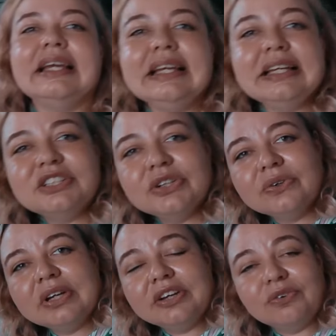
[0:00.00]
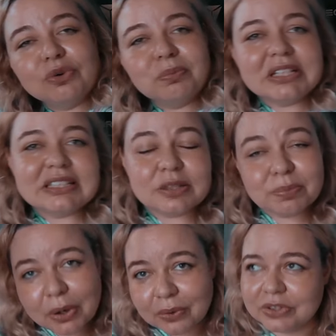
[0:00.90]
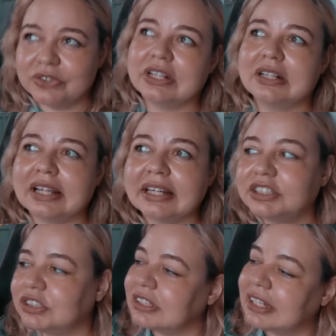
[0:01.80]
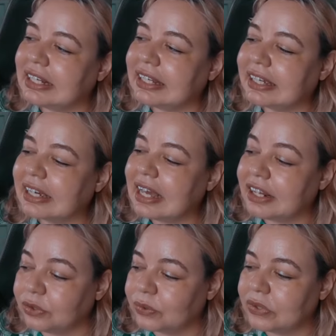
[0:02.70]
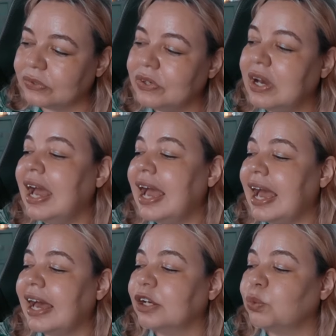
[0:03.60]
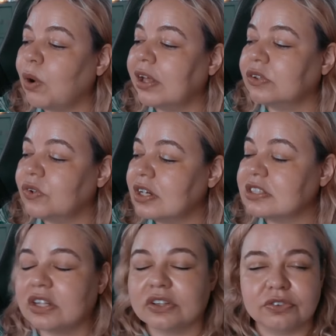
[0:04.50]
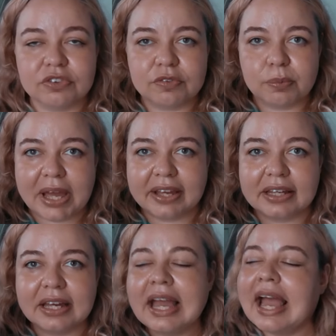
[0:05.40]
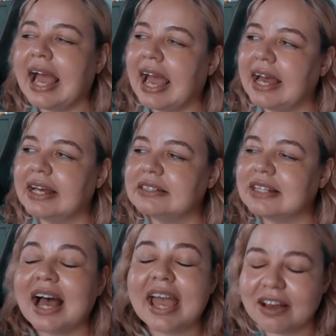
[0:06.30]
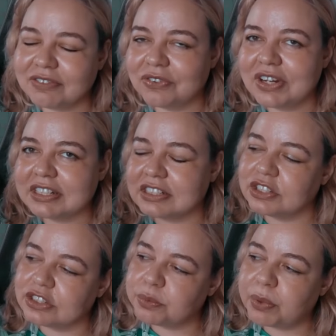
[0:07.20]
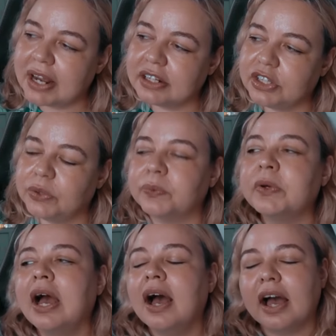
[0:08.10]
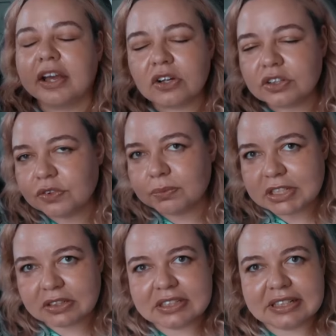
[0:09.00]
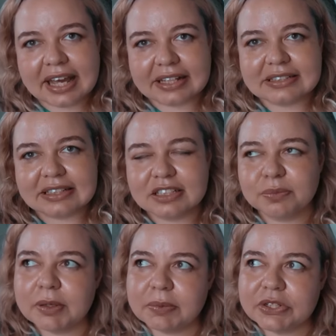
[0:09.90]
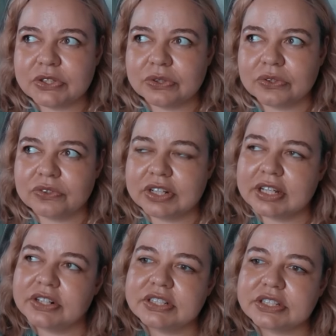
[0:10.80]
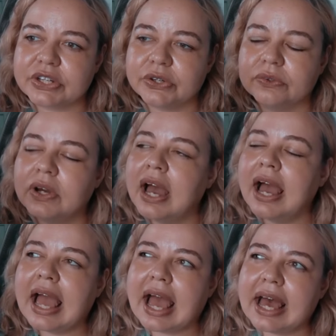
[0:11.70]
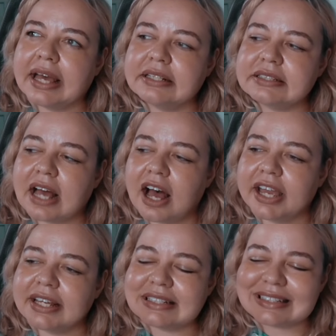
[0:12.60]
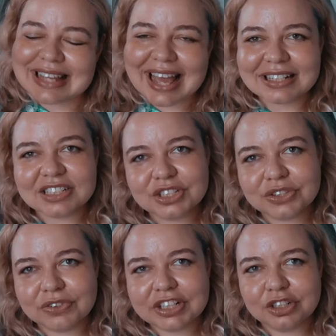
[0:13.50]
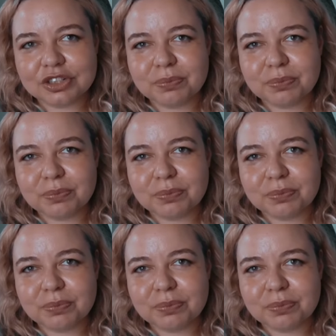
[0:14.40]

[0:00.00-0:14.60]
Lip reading: Ito Hiromi's poetry collection, Killing Kanoko, and Wild Grass on the Riverbank. And I haven't read it, so it's brand new. I got it from Tilted Access maybe 2-3 years ago, and I intended to read it